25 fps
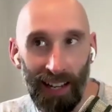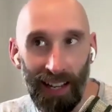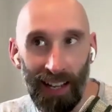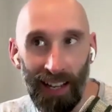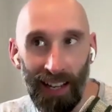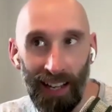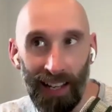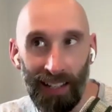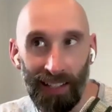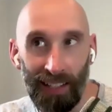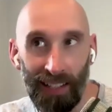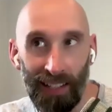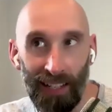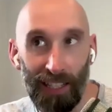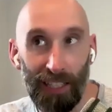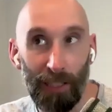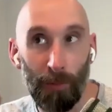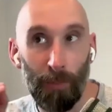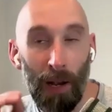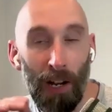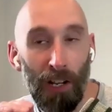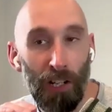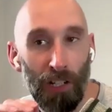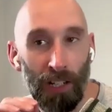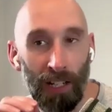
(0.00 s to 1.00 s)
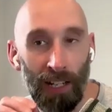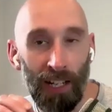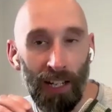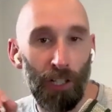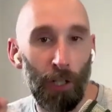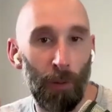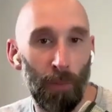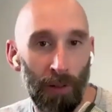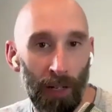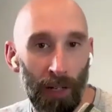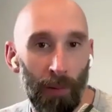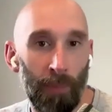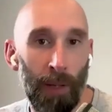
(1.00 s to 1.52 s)
And especially as
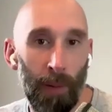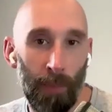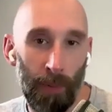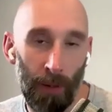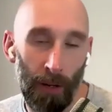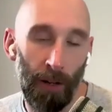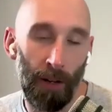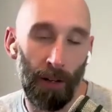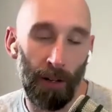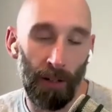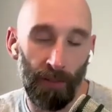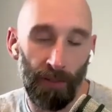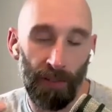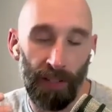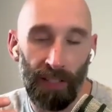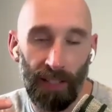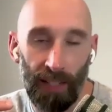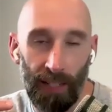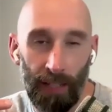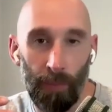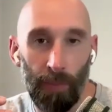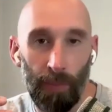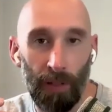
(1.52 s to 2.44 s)
you bring people on, obviously,